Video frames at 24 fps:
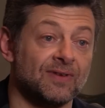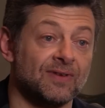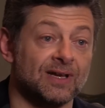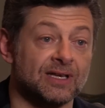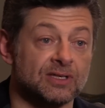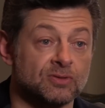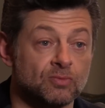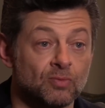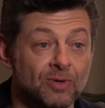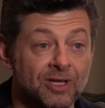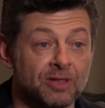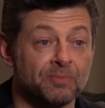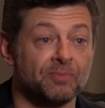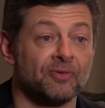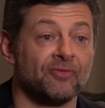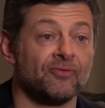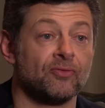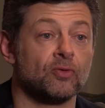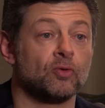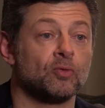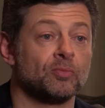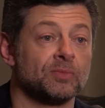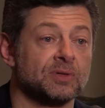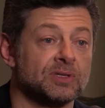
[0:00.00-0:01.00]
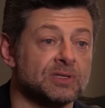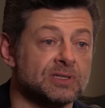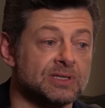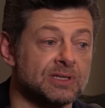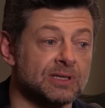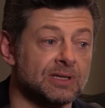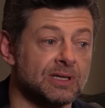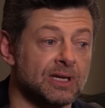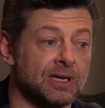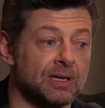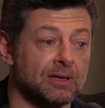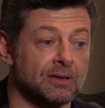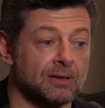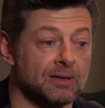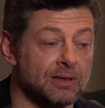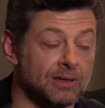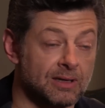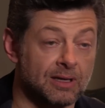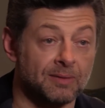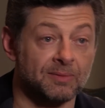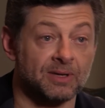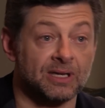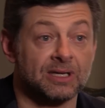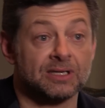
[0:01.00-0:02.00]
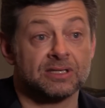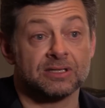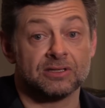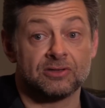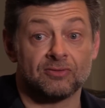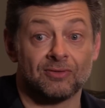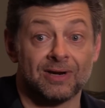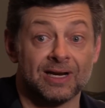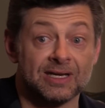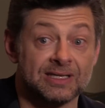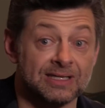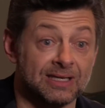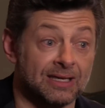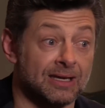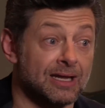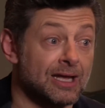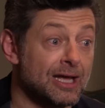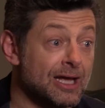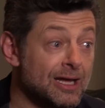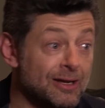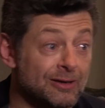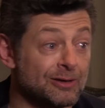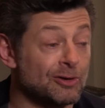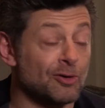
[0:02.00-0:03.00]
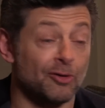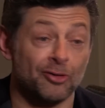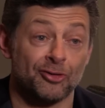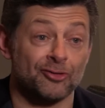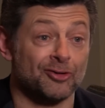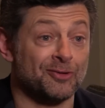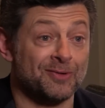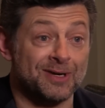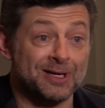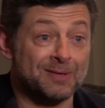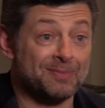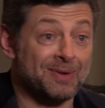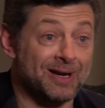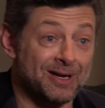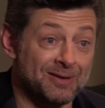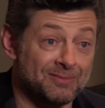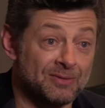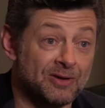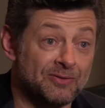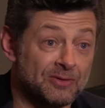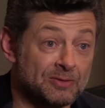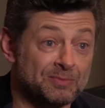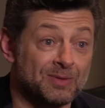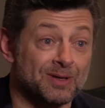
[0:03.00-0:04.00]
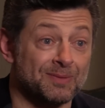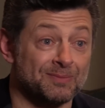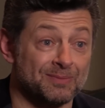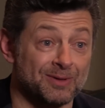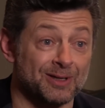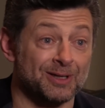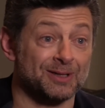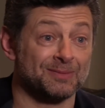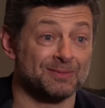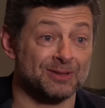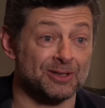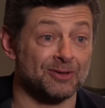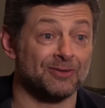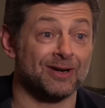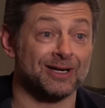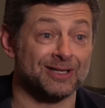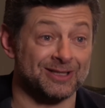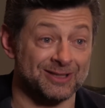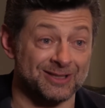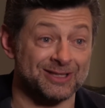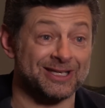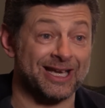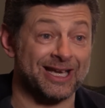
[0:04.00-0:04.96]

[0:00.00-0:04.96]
effects with performance, and then coming into directing, not through independent movies, but but directing the